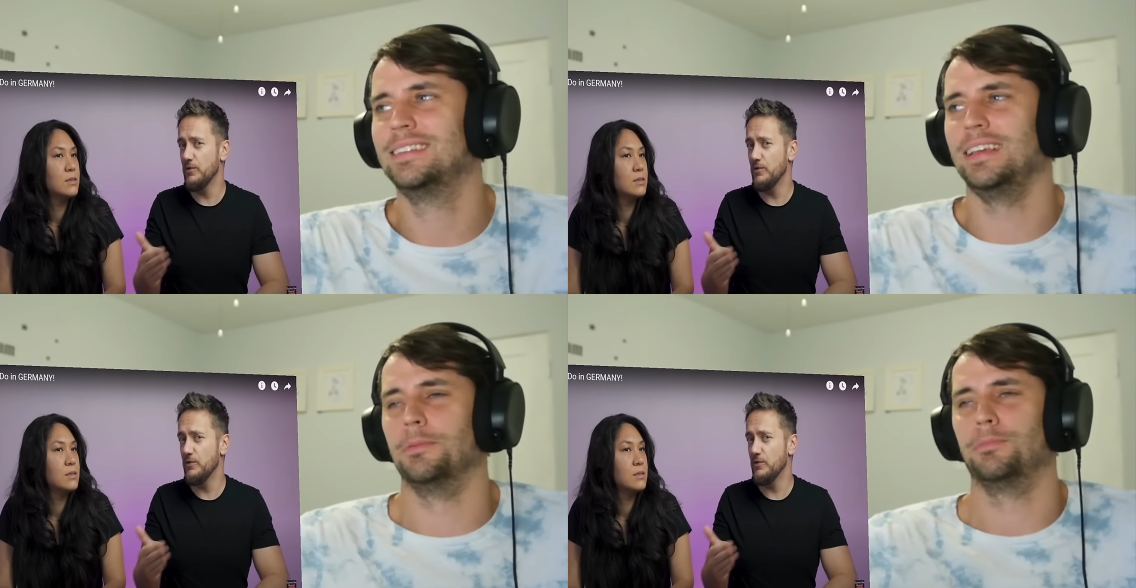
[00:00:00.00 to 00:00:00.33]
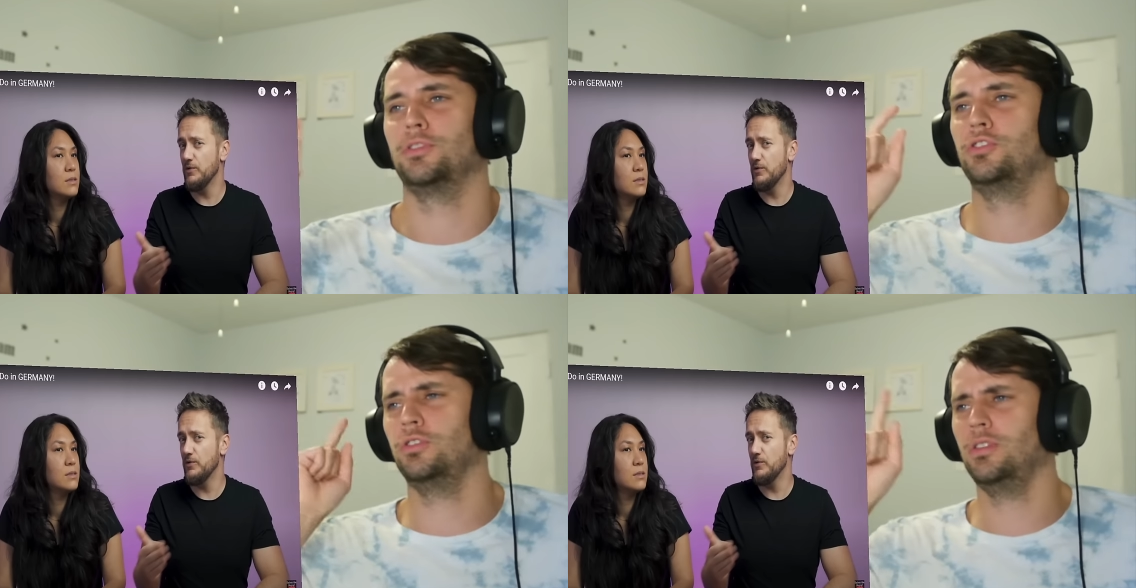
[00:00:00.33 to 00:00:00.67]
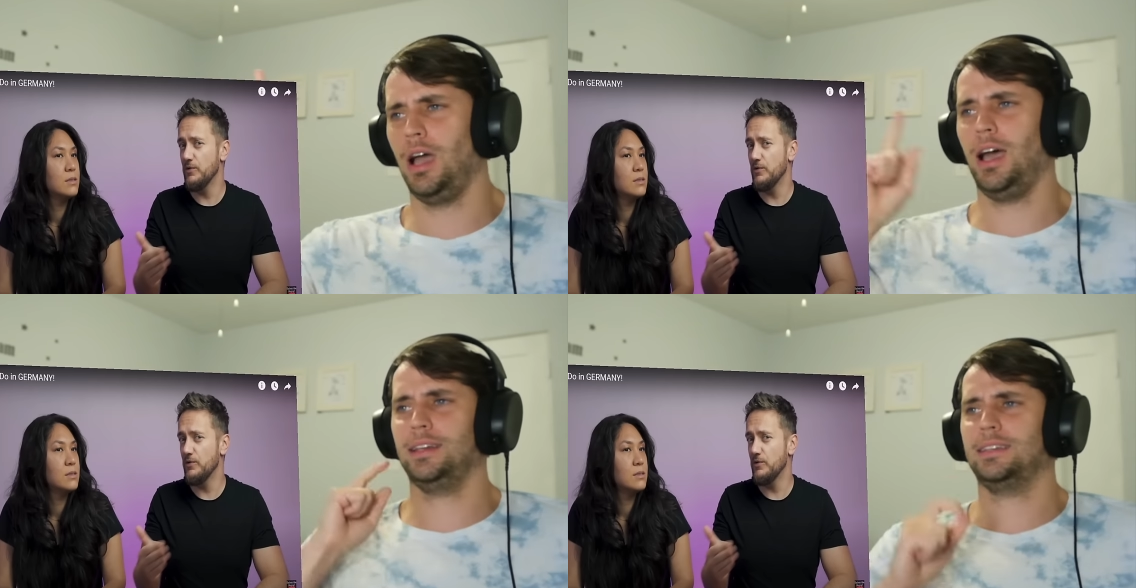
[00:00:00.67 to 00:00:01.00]
Speaker 1: Tip, do
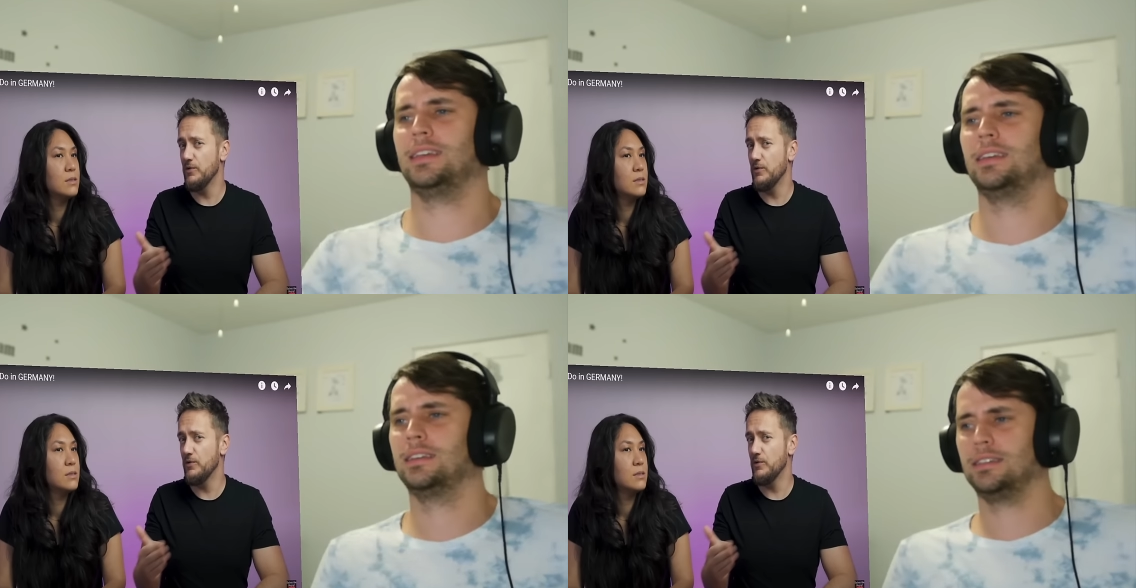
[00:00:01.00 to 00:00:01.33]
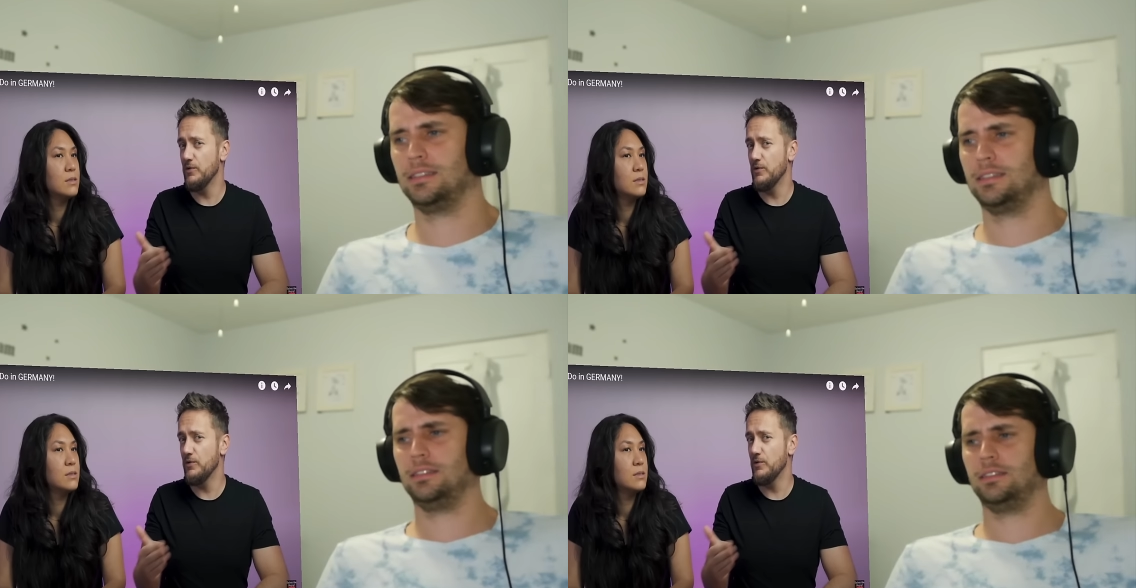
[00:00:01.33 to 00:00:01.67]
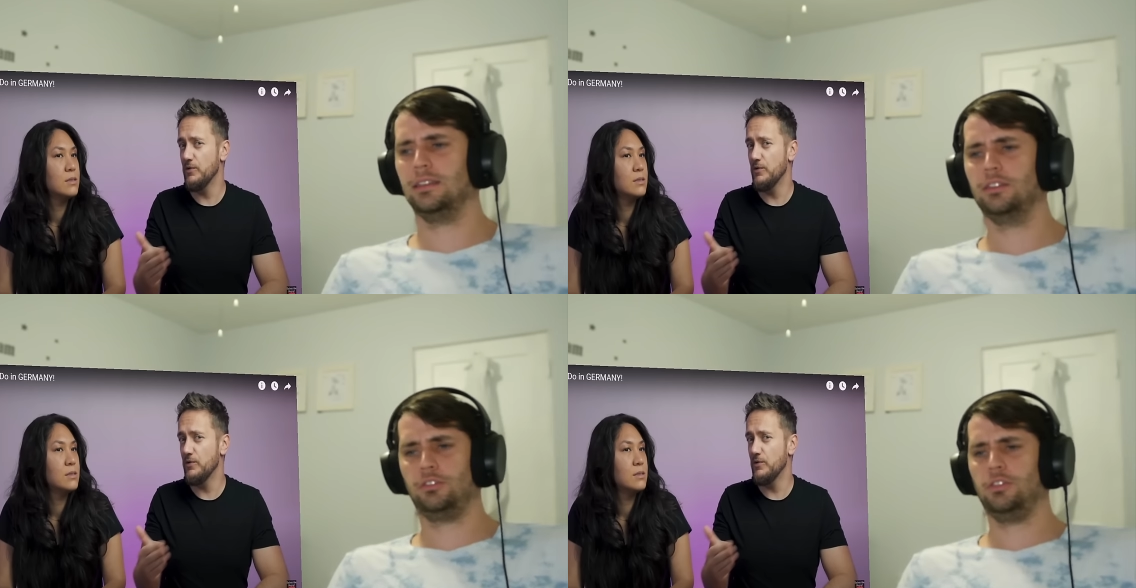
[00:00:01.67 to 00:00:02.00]
not,
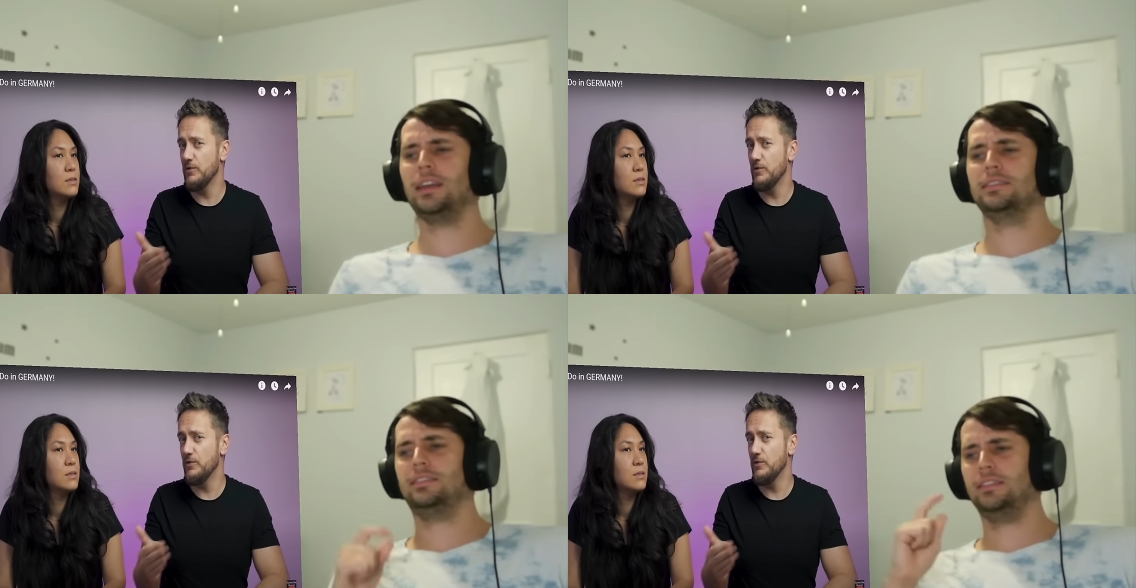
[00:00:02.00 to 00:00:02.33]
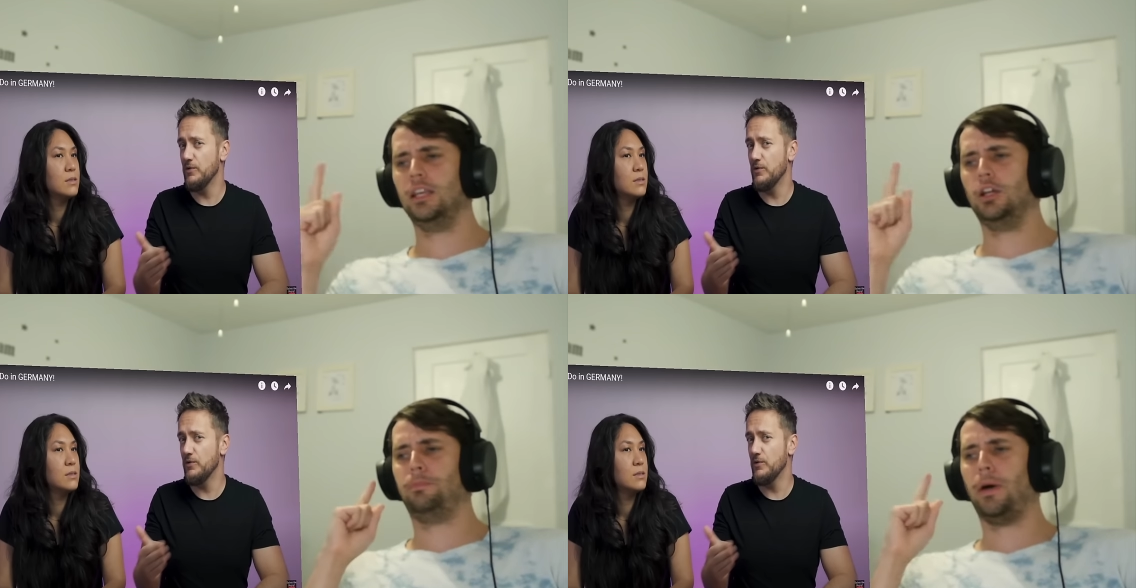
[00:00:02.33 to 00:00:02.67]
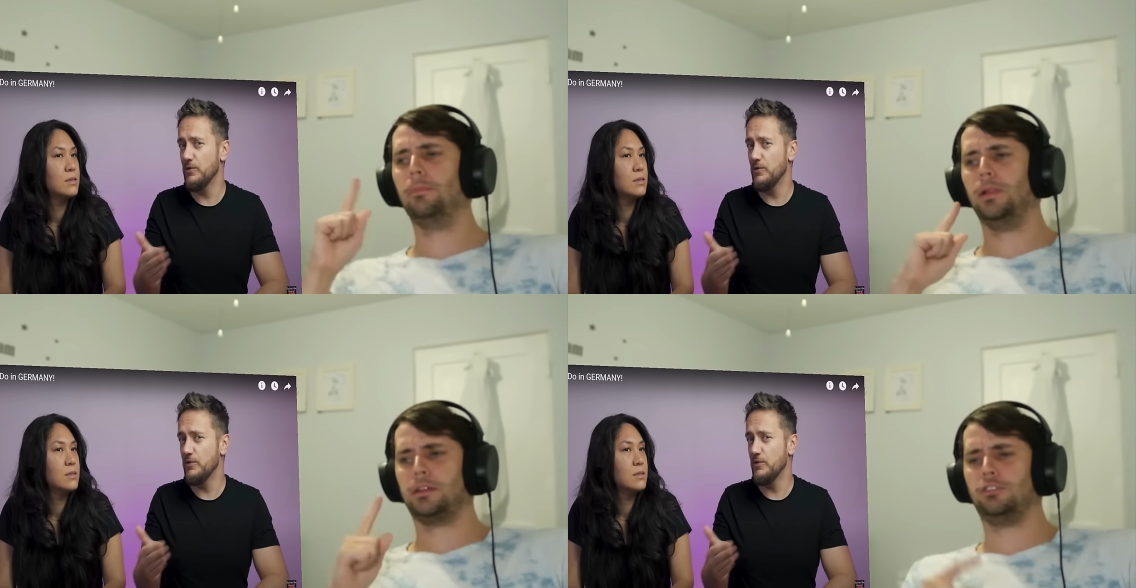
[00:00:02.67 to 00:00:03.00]
do not steal
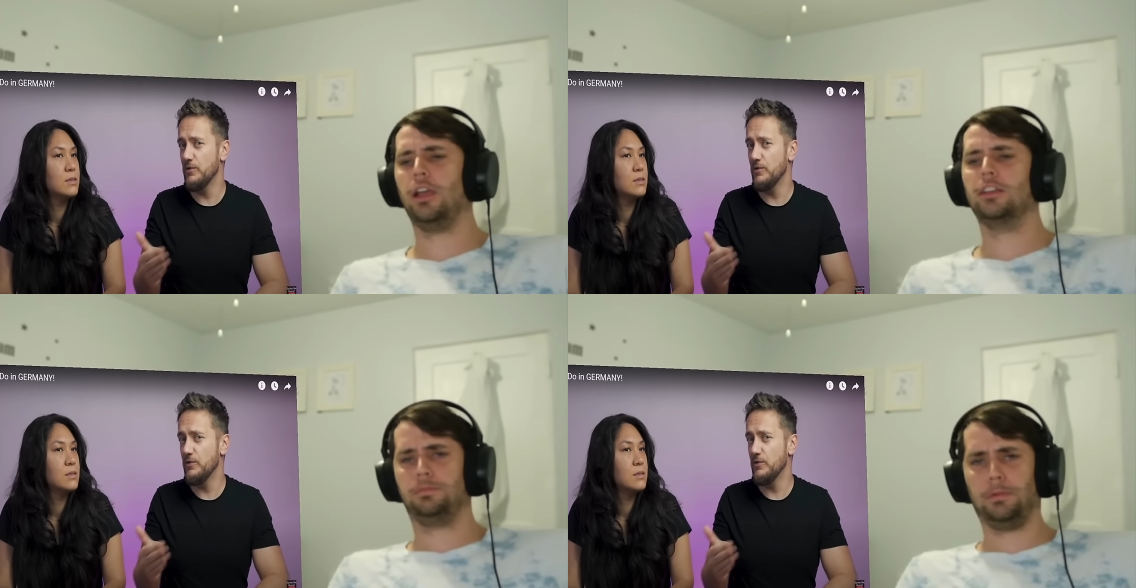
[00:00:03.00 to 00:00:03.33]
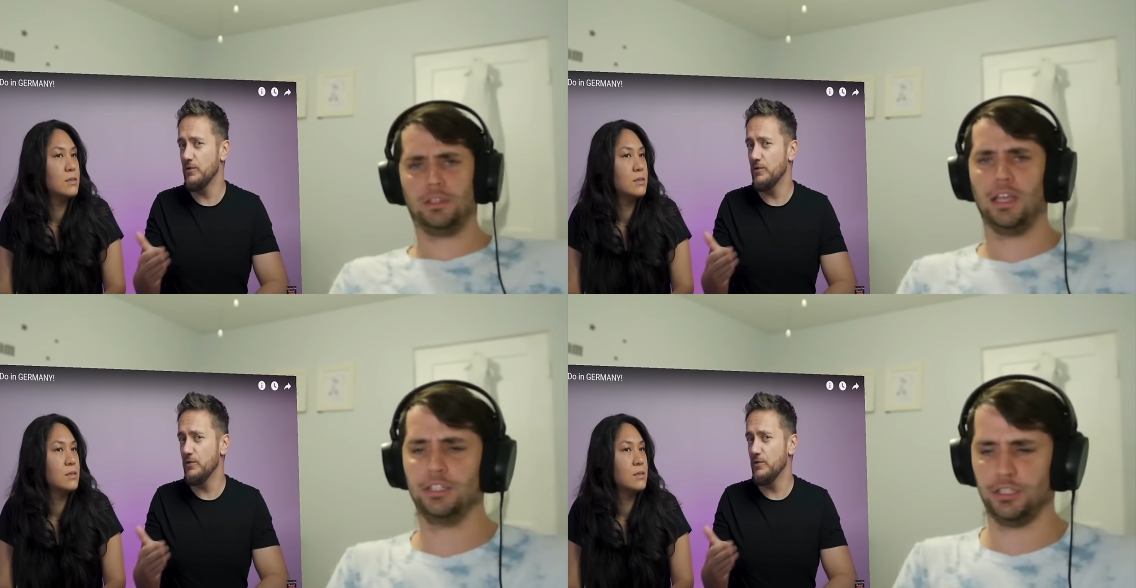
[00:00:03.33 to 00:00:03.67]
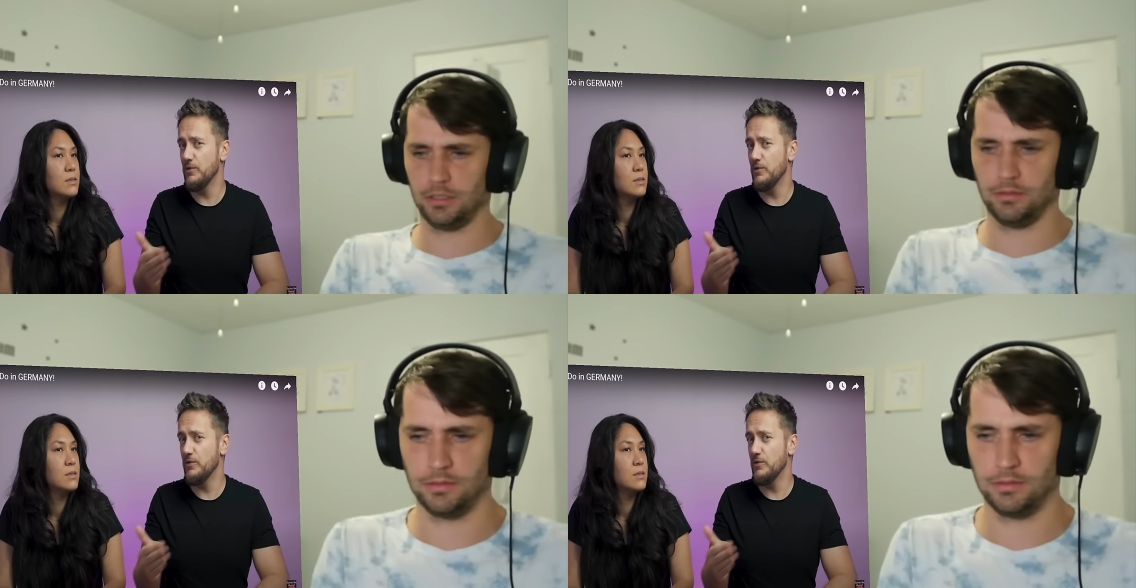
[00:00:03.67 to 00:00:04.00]
public transportation.